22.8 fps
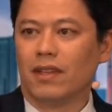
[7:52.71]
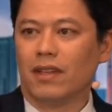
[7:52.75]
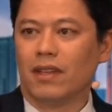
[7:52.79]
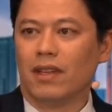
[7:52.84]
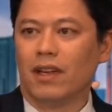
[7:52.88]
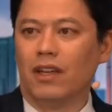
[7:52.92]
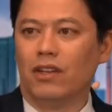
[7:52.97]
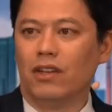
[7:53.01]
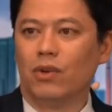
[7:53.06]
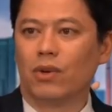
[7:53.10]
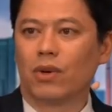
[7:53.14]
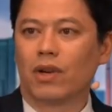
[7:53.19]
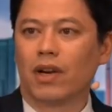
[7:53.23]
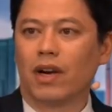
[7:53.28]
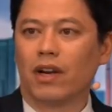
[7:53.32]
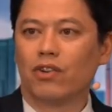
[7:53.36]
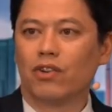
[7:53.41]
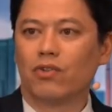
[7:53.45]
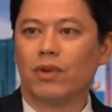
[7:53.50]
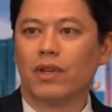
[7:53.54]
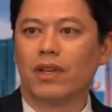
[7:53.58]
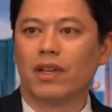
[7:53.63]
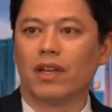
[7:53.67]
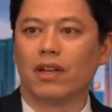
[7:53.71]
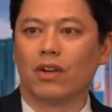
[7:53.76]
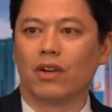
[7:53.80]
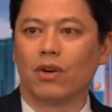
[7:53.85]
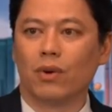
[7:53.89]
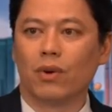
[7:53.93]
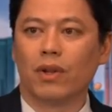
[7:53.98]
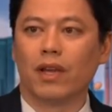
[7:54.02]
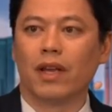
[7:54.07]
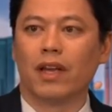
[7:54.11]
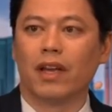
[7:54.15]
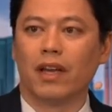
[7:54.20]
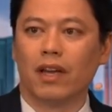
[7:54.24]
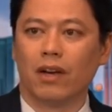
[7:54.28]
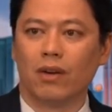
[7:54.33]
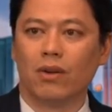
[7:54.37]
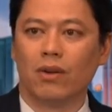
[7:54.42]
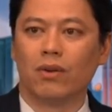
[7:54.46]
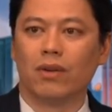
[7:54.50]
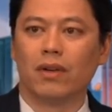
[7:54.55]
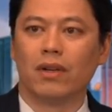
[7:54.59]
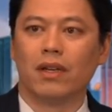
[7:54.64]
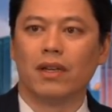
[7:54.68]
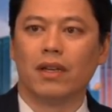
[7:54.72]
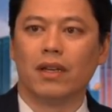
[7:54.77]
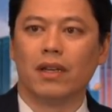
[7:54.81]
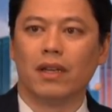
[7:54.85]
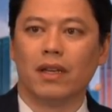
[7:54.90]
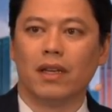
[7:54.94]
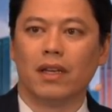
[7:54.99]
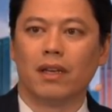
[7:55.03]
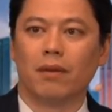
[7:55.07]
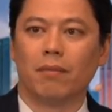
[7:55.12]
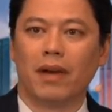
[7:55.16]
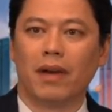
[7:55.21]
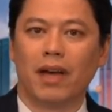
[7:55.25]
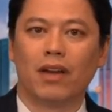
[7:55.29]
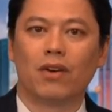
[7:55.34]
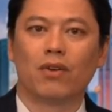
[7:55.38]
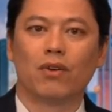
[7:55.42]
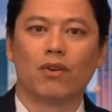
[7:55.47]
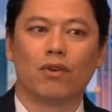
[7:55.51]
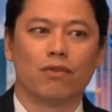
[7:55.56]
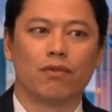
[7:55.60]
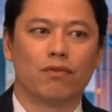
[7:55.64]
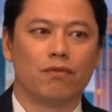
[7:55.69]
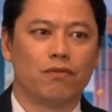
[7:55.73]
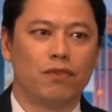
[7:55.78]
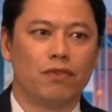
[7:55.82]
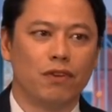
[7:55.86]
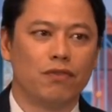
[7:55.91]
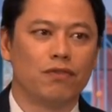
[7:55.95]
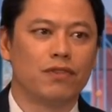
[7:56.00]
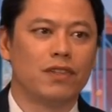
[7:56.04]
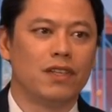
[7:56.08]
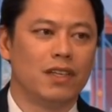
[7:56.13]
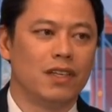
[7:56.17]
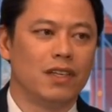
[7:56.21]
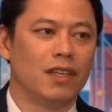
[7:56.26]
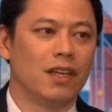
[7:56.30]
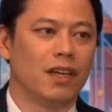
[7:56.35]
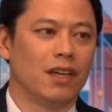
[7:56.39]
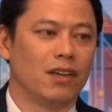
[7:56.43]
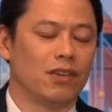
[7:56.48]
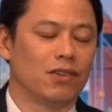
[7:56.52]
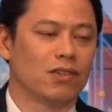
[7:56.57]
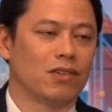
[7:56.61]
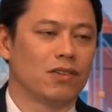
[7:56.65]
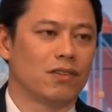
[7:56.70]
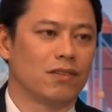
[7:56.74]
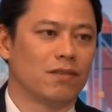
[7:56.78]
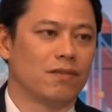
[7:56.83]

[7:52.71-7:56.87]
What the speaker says: And your country can go to hell in a matter of 15 days.